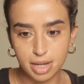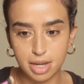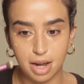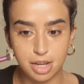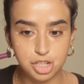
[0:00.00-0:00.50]

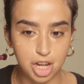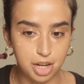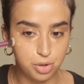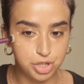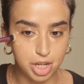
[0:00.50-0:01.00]
an
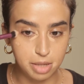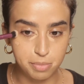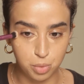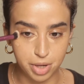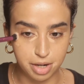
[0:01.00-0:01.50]
eyeshadow shape
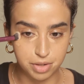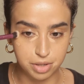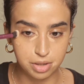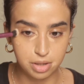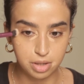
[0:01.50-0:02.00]
or whatever.